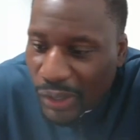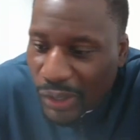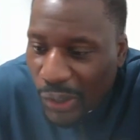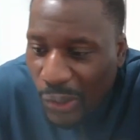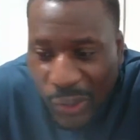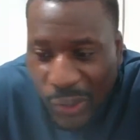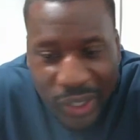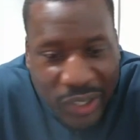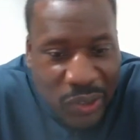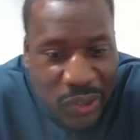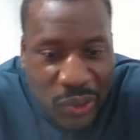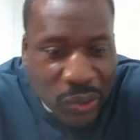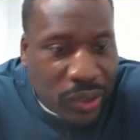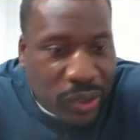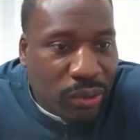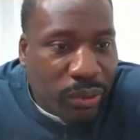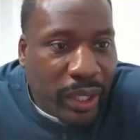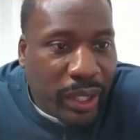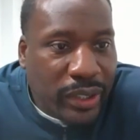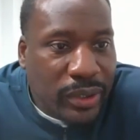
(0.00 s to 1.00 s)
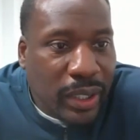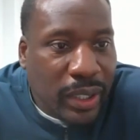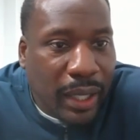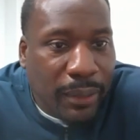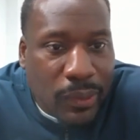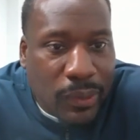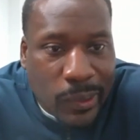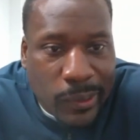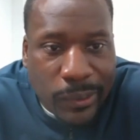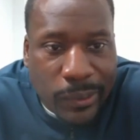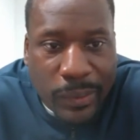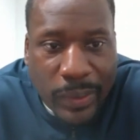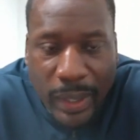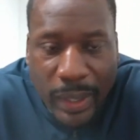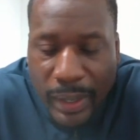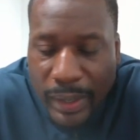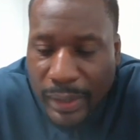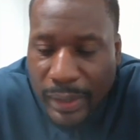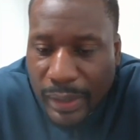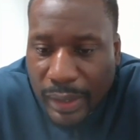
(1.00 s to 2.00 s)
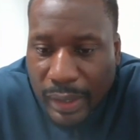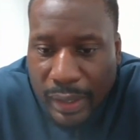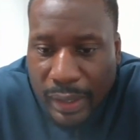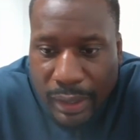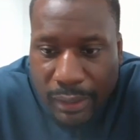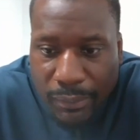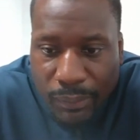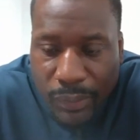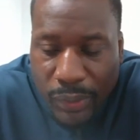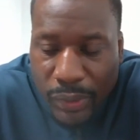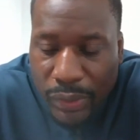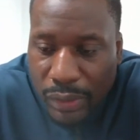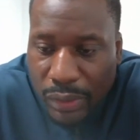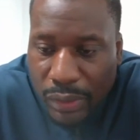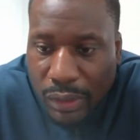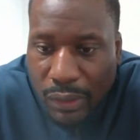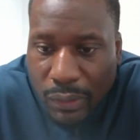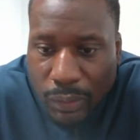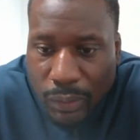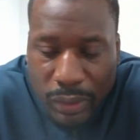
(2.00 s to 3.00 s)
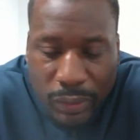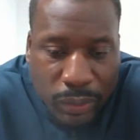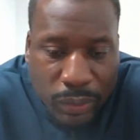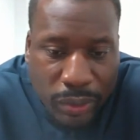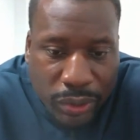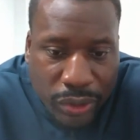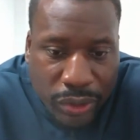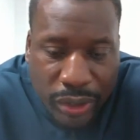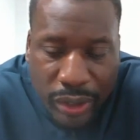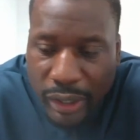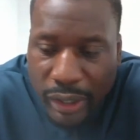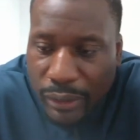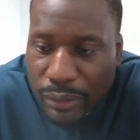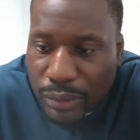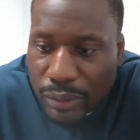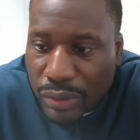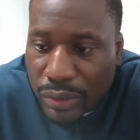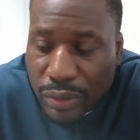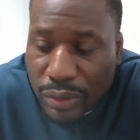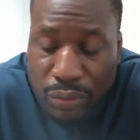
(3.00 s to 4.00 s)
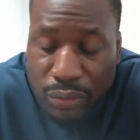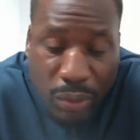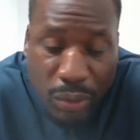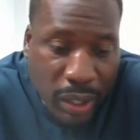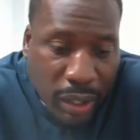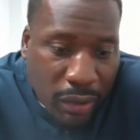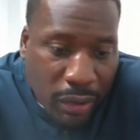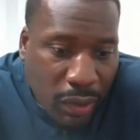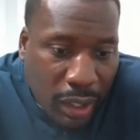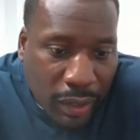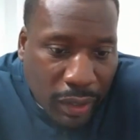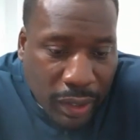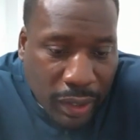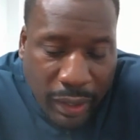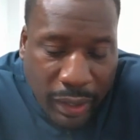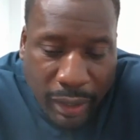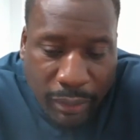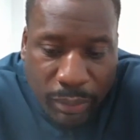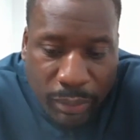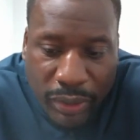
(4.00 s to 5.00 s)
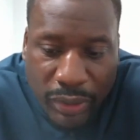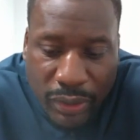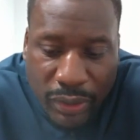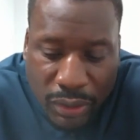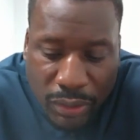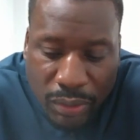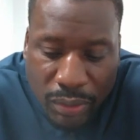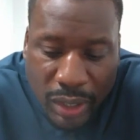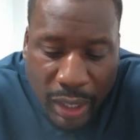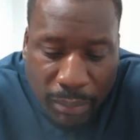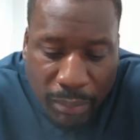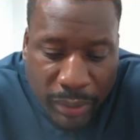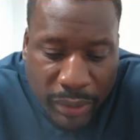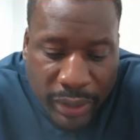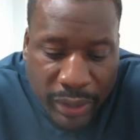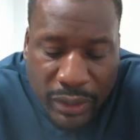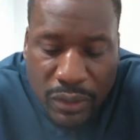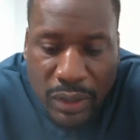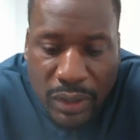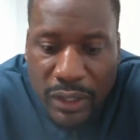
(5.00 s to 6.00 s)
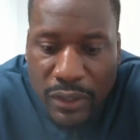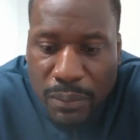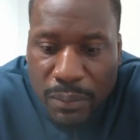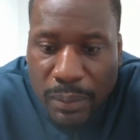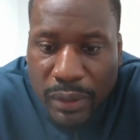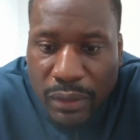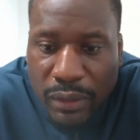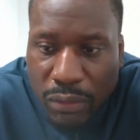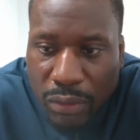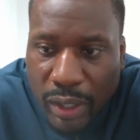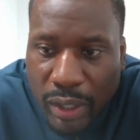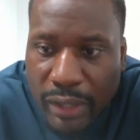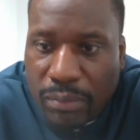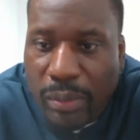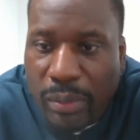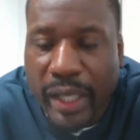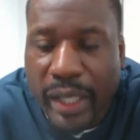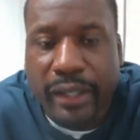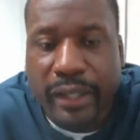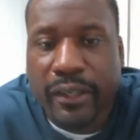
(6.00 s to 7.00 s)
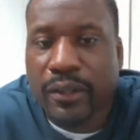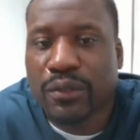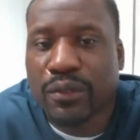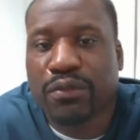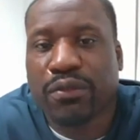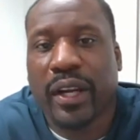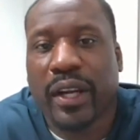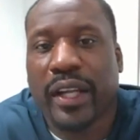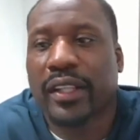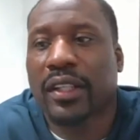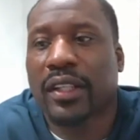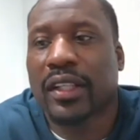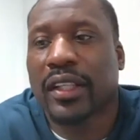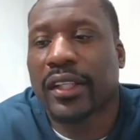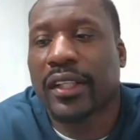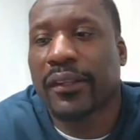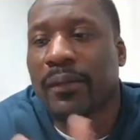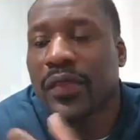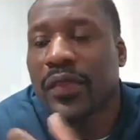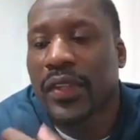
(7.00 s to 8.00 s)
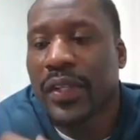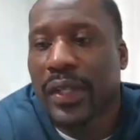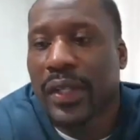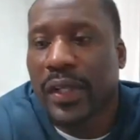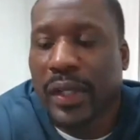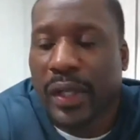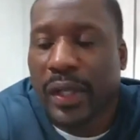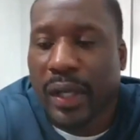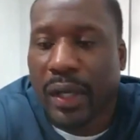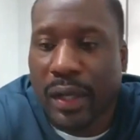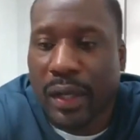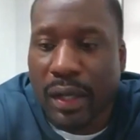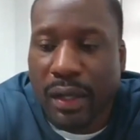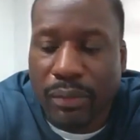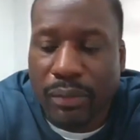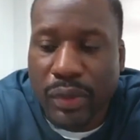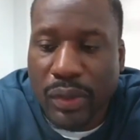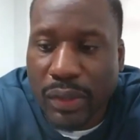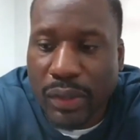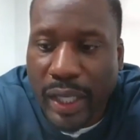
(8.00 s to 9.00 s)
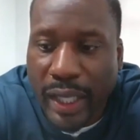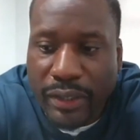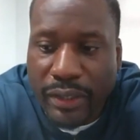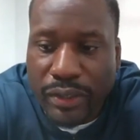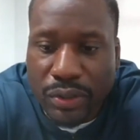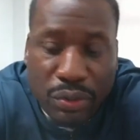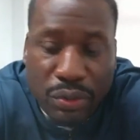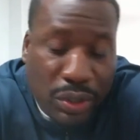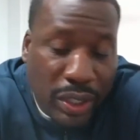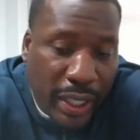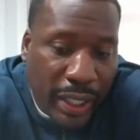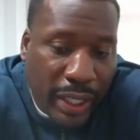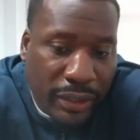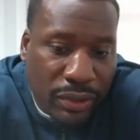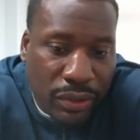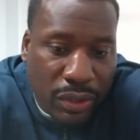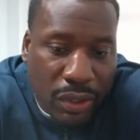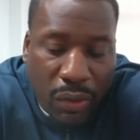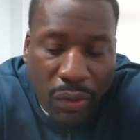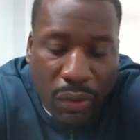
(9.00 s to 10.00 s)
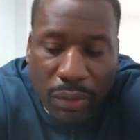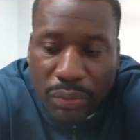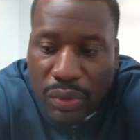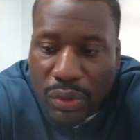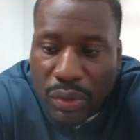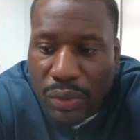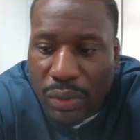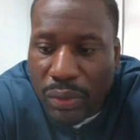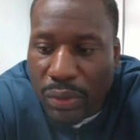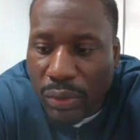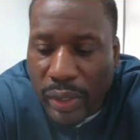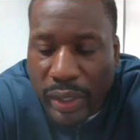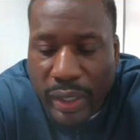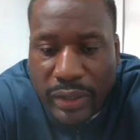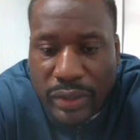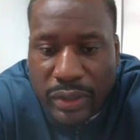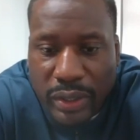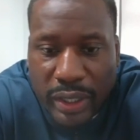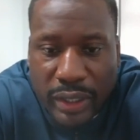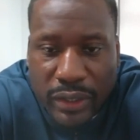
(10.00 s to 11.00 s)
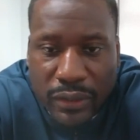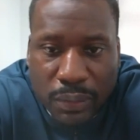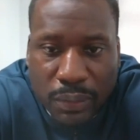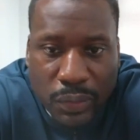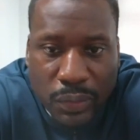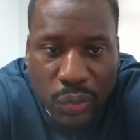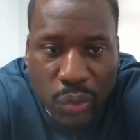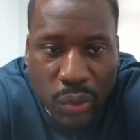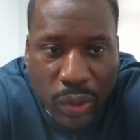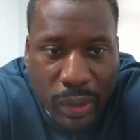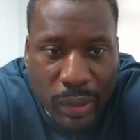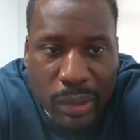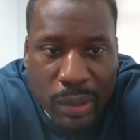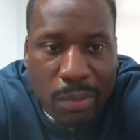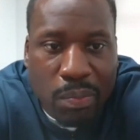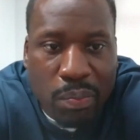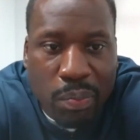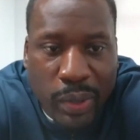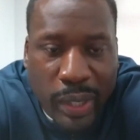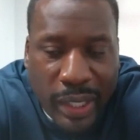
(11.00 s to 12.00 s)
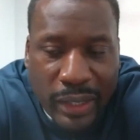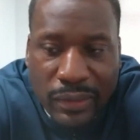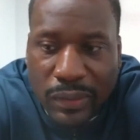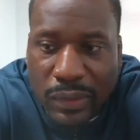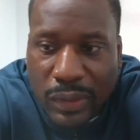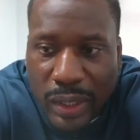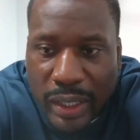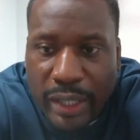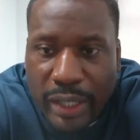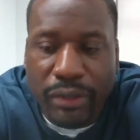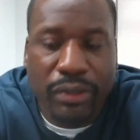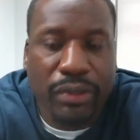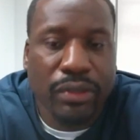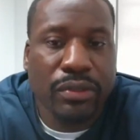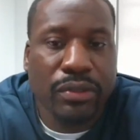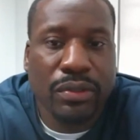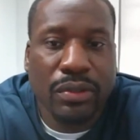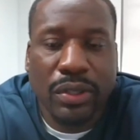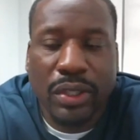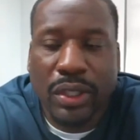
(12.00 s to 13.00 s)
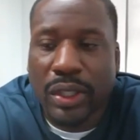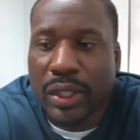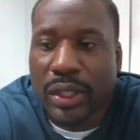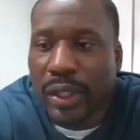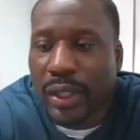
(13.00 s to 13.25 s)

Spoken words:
go in and do a great job too. And, you know, we're good coaches as well. I'm going to do that. But it's been great, man. Coach Franklin, you guys know him too, is one of the best leaders,